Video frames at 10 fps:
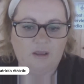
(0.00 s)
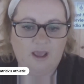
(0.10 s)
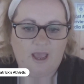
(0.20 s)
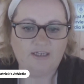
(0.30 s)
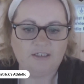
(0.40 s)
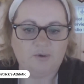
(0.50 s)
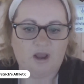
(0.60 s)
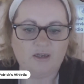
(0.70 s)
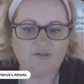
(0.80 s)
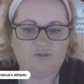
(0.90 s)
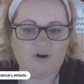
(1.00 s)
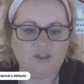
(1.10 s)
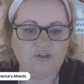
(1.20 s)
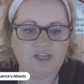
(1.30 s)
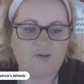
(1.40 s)
Hand blocked
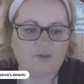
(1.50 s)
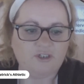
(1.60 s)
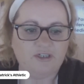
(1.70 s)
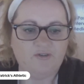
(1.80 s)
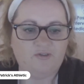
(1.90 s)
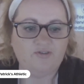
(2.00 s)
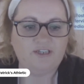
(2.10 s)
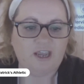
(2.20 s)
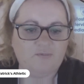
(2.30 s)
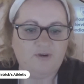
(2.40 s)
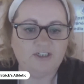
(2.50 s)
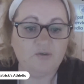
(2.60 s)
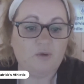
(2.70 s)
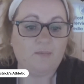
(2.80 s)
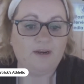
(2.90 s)
Forrester's effort in the 58th minute,
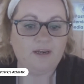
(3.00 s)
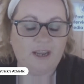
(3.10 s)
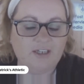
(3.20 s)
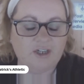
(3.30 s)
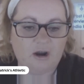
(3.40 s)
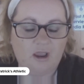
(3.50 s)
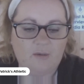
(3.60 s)
and 1 minute later,